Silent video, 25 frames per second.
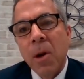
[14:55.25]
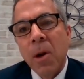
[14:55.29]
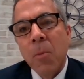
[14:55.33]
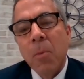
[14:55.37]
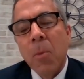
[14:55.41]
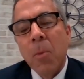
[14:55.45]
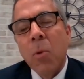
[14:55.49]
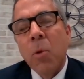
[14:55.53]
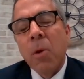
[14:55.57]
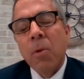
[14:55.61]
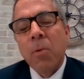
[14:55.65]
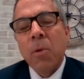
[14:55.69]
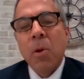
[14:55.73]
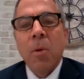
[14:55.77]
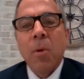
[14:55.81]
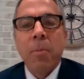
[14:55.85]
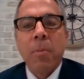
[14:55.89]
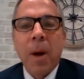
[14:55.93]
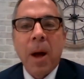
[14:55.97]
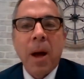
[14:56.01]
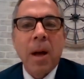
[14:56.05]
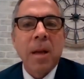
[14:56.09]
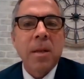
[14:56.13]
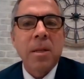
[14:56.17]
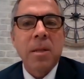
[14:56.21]
more
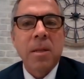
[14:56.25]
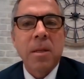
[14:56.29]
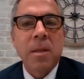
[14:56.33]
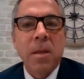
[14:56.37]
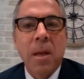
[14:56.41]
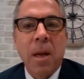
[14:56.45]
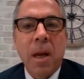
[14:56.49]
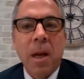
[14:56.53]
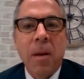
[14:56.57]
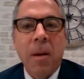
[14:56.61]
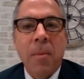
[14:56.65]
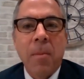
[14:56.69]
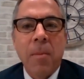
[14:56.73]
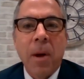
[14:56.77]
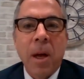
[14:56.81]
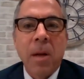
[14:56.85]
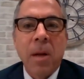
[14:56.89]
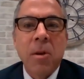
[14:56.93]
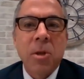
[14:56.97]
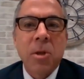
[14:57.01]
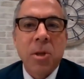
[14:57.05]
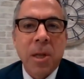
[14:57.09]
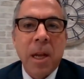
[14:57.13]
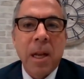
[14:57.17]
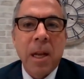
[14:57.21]
robust
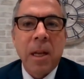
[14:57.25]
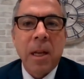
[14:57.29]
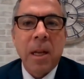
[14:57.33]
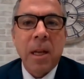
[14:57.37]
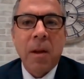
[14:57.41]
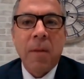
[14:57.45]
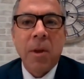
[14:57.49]
understanding